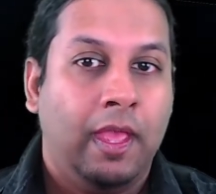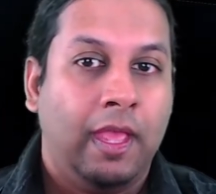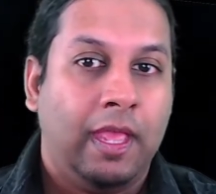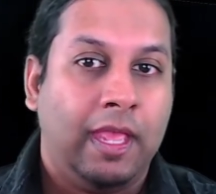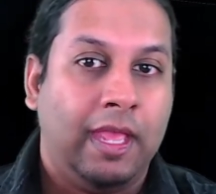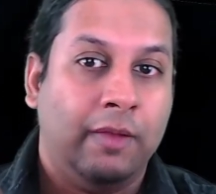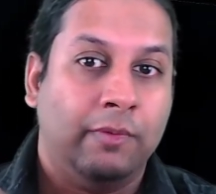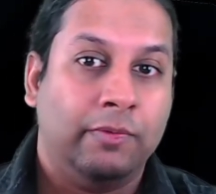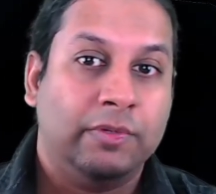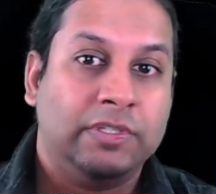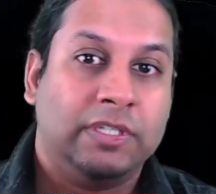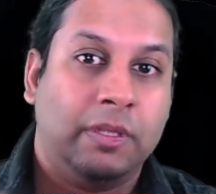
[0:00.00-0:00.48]

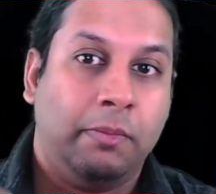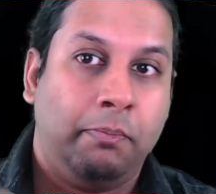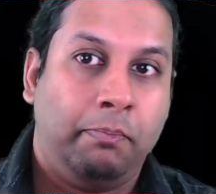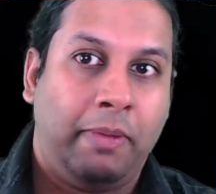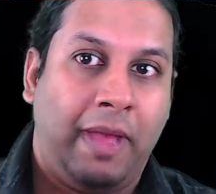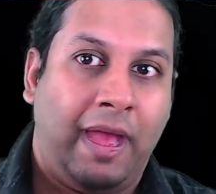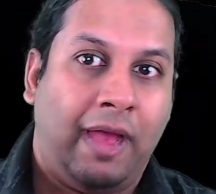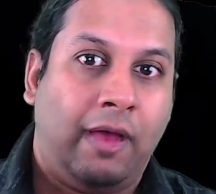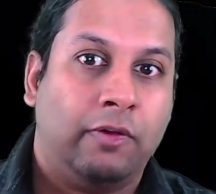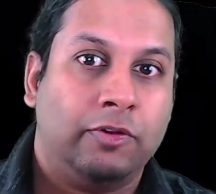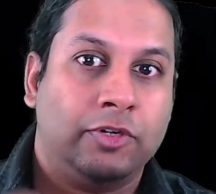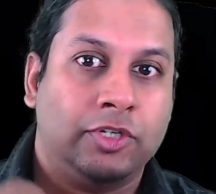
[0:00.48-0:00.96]
it was
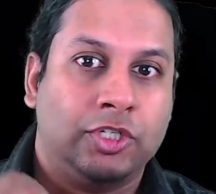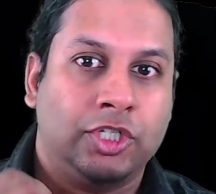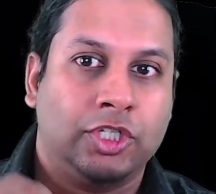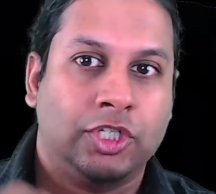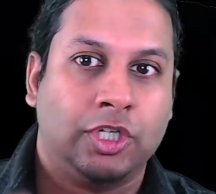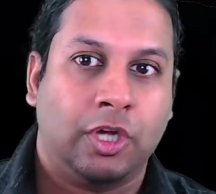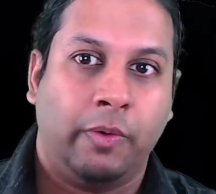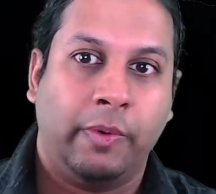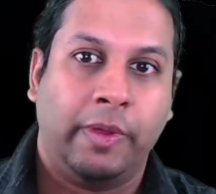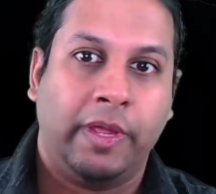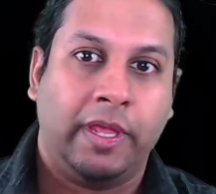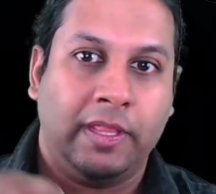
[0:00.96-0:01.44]
about
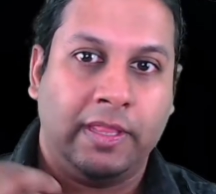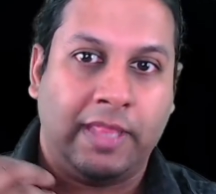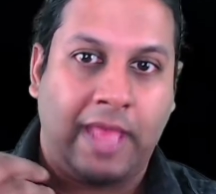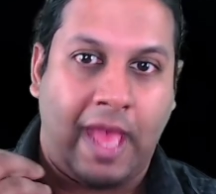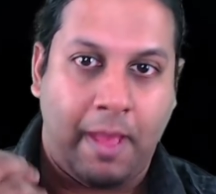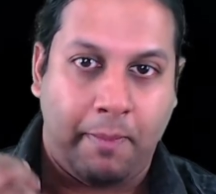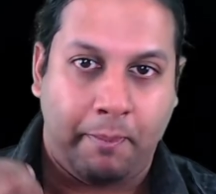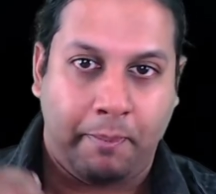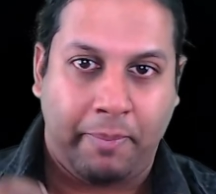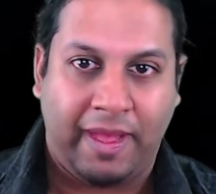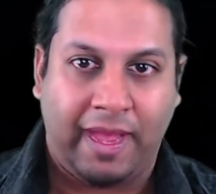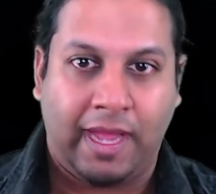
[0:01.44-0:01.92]
showing
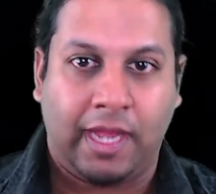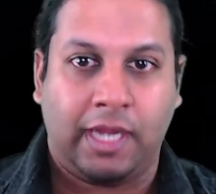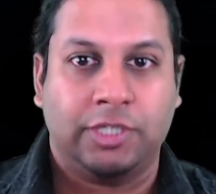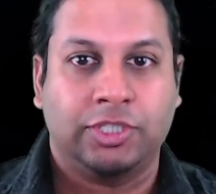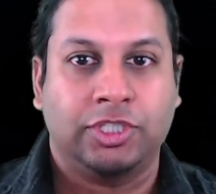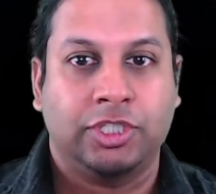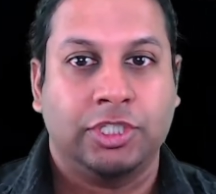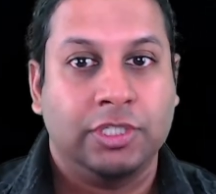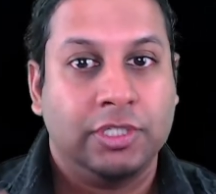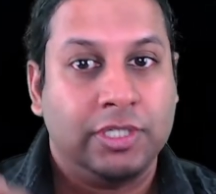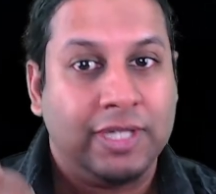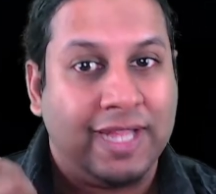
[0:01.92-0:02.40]
that
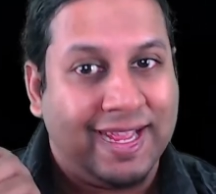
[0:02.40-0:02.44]
passion